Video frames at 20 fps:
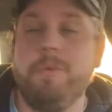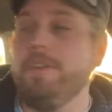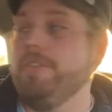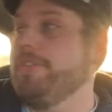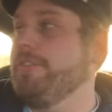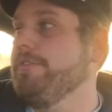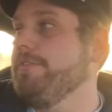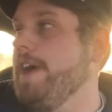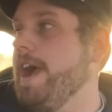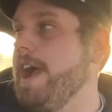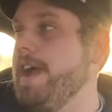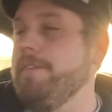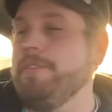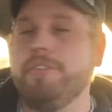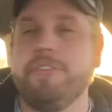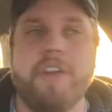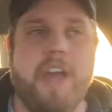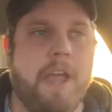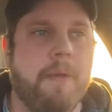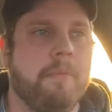We
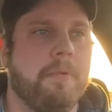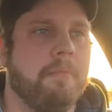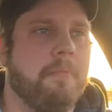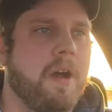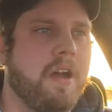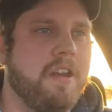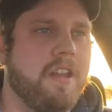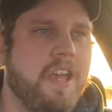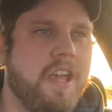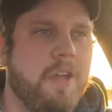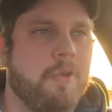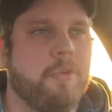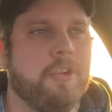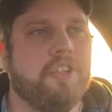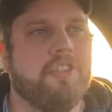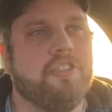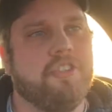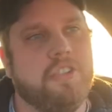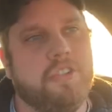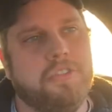survived Cyber Monday,
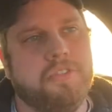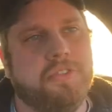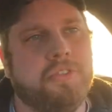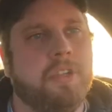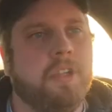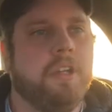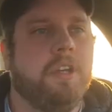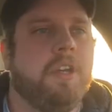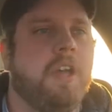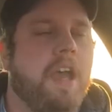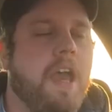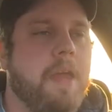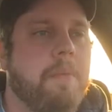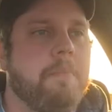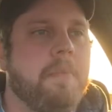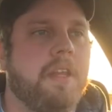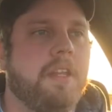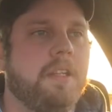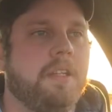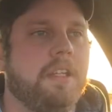which is
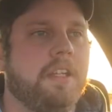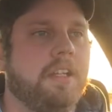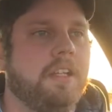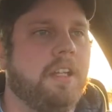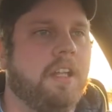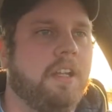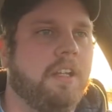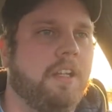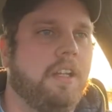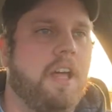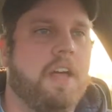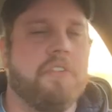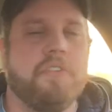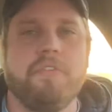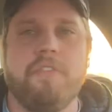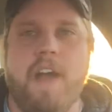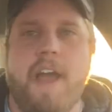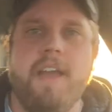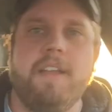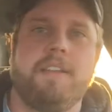admittedly a little less
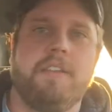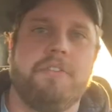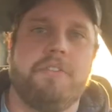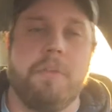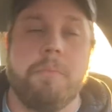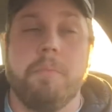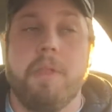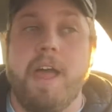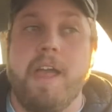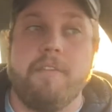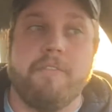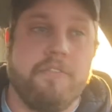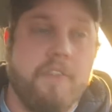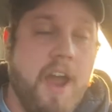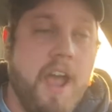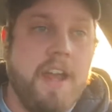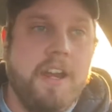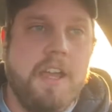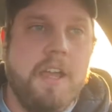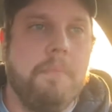violent than Black
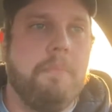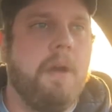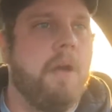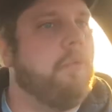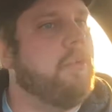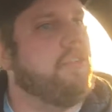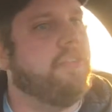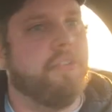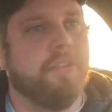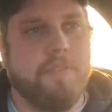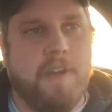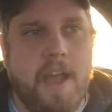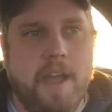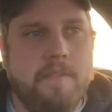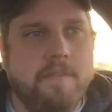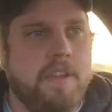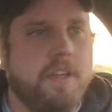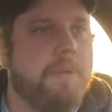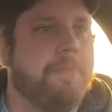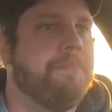Friday, but we
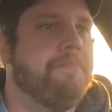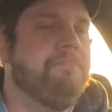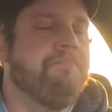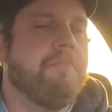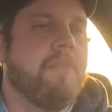survived it.